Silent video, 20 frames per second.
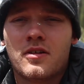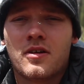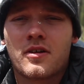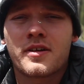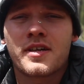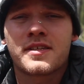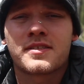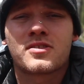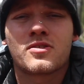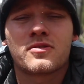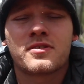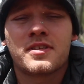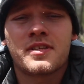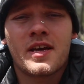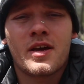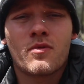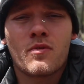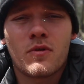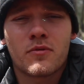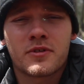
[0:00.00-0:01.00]
Okay, so
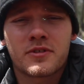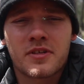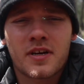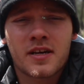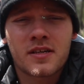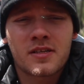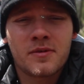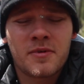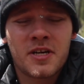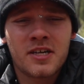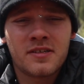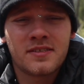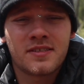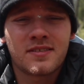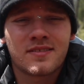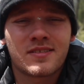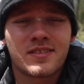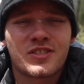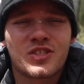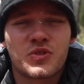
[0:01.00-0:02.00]
today what we're talking about
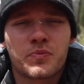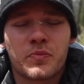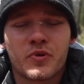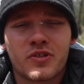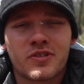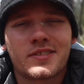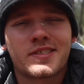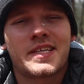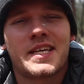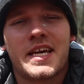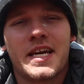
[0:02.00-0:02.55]
is dispersed